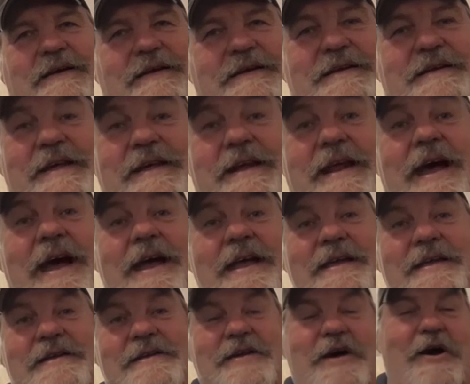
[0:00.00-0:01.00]
Did
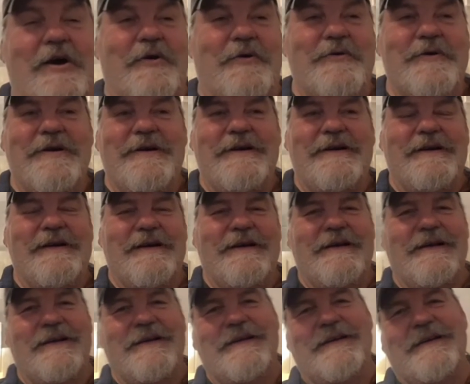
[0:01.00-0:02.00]
I? No. Yeah. Oh,
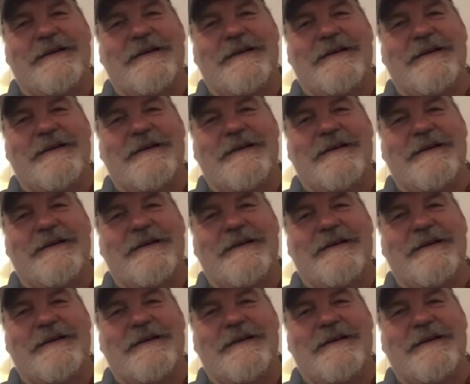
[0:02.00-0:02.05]
okay.